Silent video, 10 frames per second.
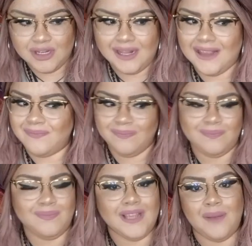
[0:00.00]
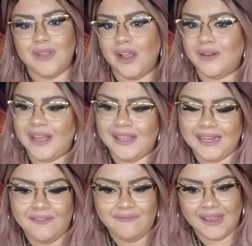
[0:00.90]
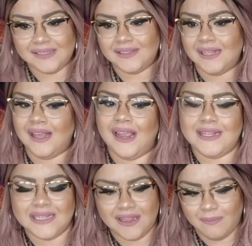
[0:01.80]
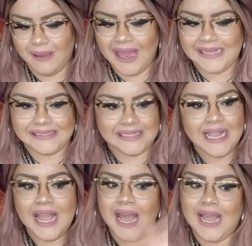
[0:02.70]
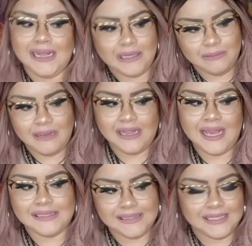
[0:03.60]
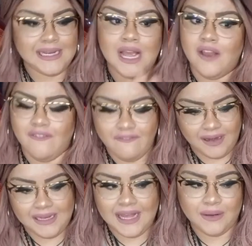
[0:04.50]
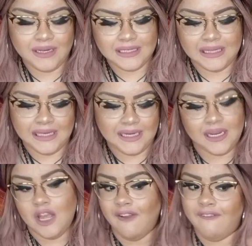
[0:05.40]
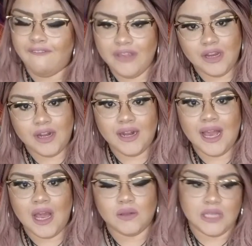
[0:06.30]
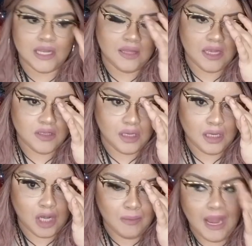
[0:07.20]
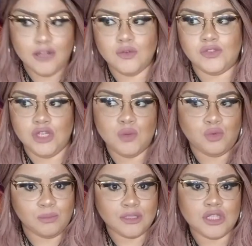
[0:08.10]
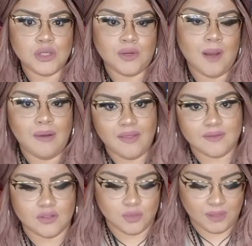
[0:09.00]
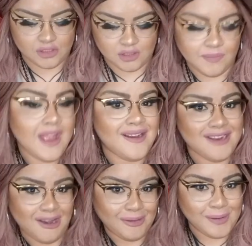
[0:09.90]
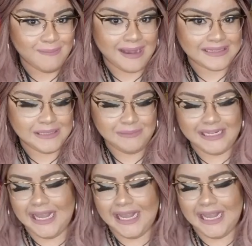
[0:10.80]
you're like, mm, I'm not going to get invested like I did in the past. I learned my lesson very loud and clear, figured it out. And then you can call me. I do see you more mature about the situation. Now going back to money.